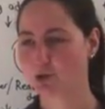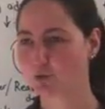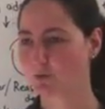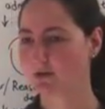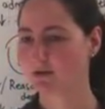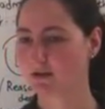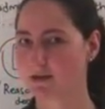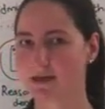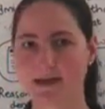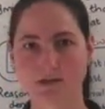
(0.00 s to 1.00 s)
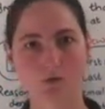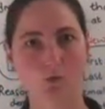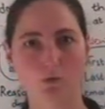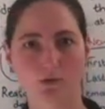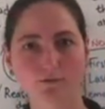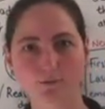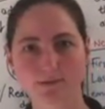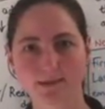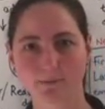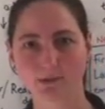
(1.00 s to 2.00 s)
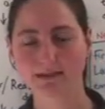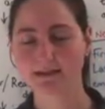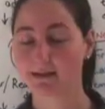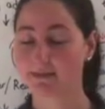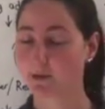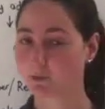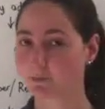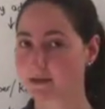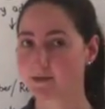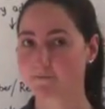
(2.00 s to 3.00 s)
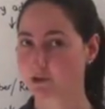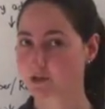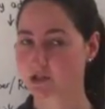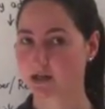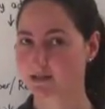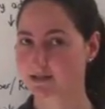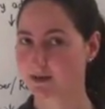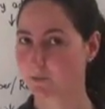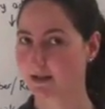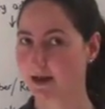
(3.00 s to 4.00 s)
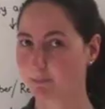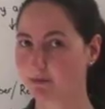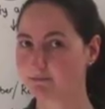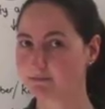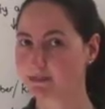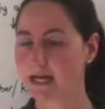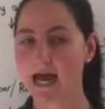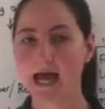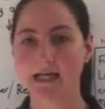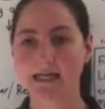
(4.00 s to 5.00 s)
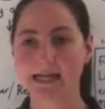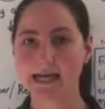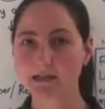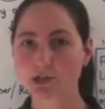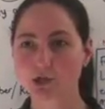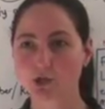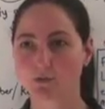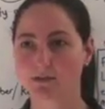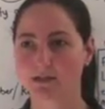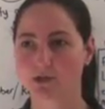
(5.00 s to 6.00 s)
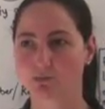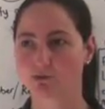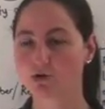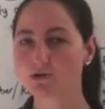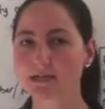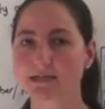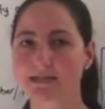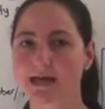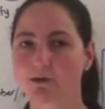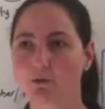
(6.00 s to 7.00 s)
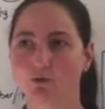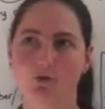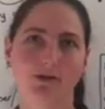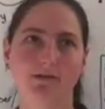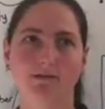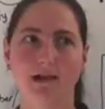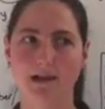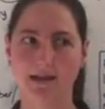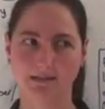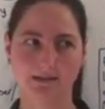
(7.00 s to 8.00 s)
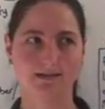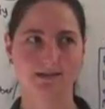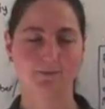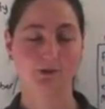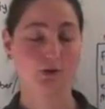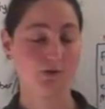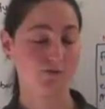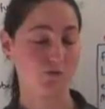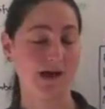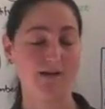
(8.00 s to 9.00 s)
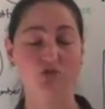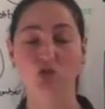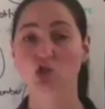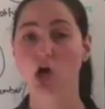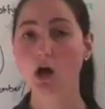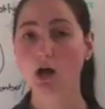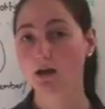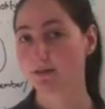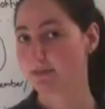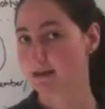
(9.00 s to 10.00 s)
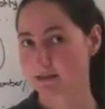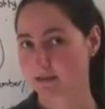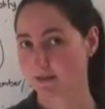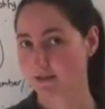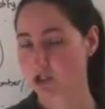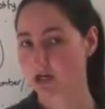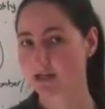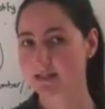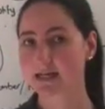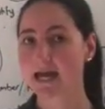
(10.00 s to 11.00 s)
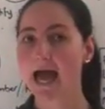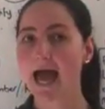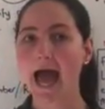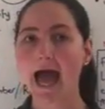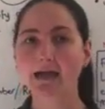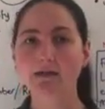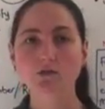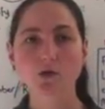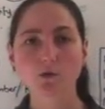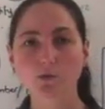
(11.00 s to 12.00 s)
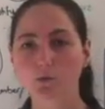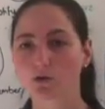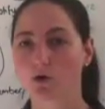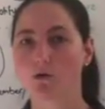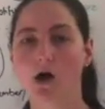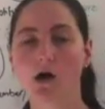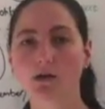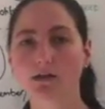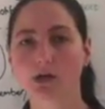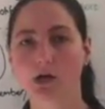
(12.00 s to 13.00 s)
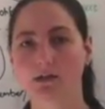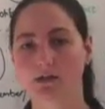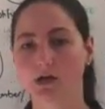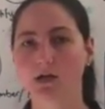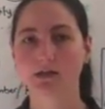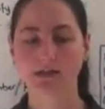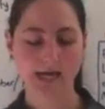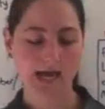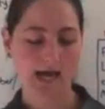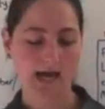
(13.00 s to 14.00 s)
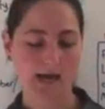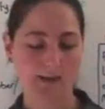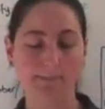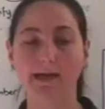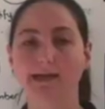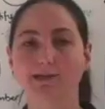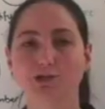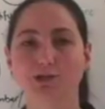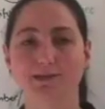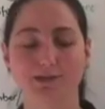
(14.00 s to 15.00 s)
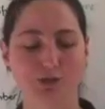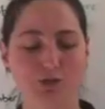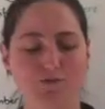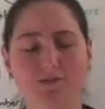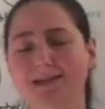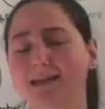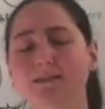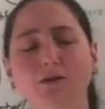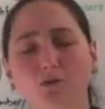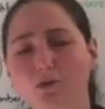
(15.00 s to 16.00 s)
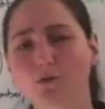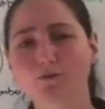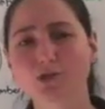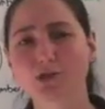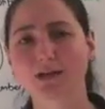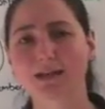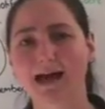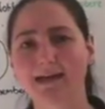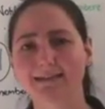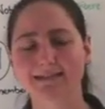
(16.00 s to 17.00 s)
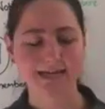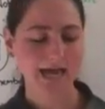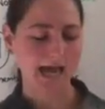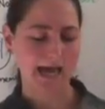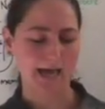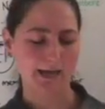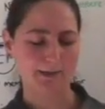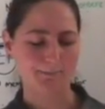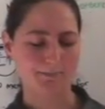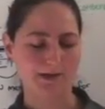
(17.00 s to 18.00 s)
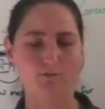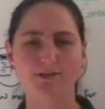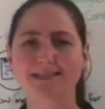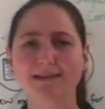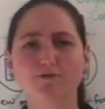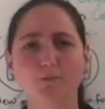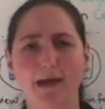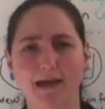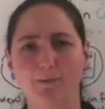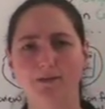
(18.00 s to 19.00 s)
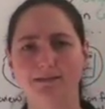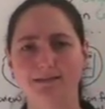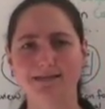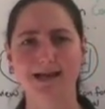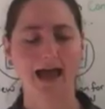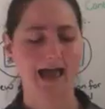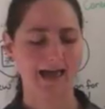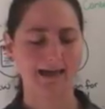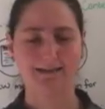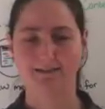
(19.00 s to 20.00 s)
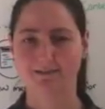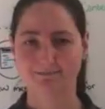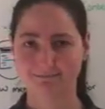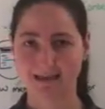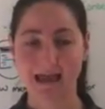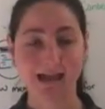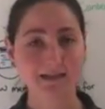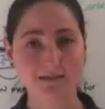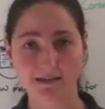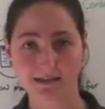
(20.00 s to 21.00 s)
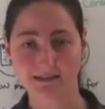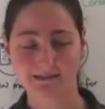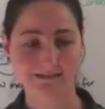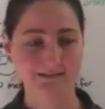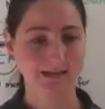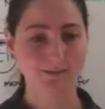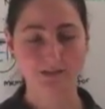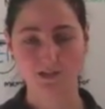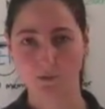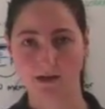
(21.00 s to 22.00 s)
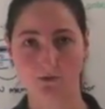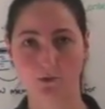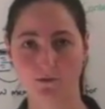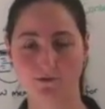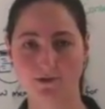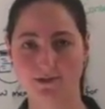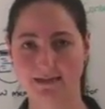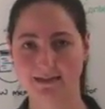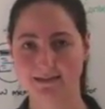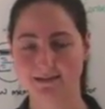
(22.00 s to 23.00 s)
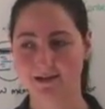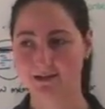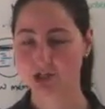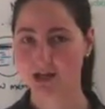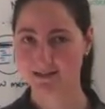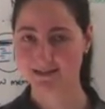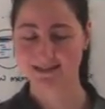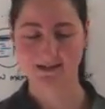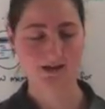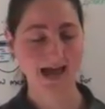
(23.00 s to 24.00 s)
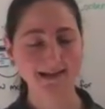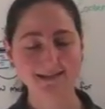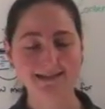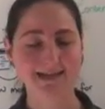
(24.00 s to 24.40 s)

You would get an order from somebody, and that would be the first task that would happen. Next, you would need to process that order, let the customer know if you have stock, there's another task, and so it would go on and on and on, making sure that you've sent the order off to your client, received payment, and anything else in between all of those things are tasks that are added